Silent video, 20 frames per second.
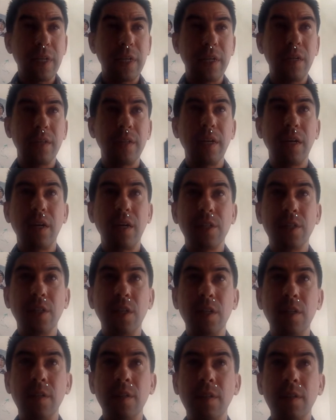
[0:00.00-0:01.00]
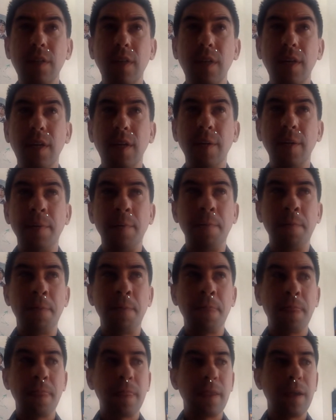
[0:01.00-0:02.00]
so there are certain
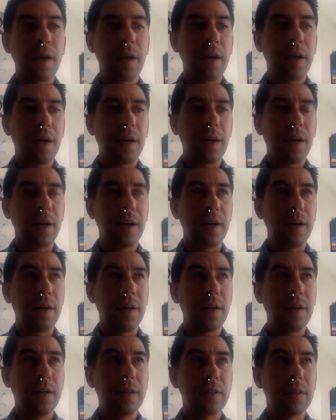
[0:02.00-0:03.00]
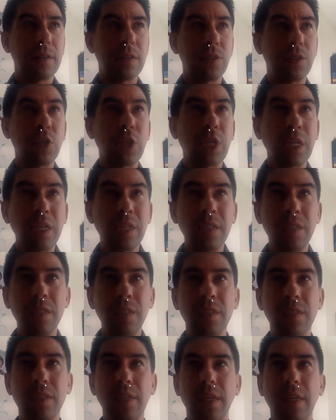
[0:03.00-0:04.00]
uh,
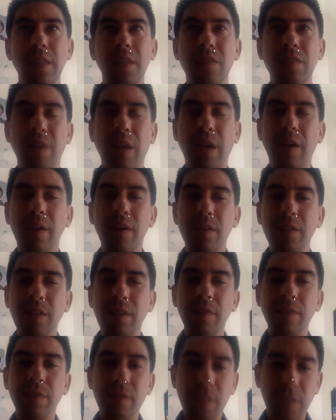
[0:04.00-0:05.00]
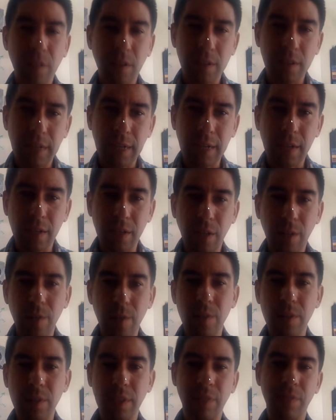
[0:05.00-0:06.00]
genes in the virus that facilitate
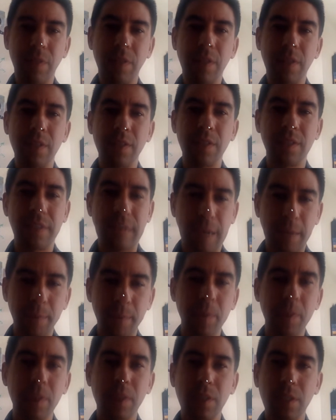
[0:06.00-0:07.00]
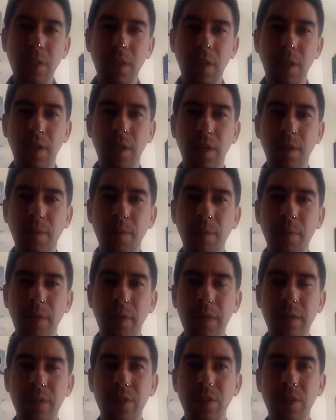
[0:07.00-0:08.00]
those different steps.
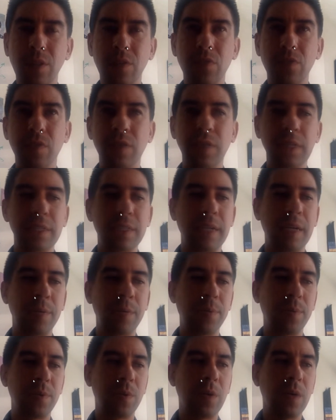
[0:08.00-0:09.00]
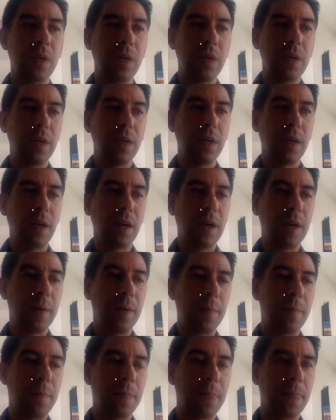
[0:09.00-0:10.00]
And so, for example, um,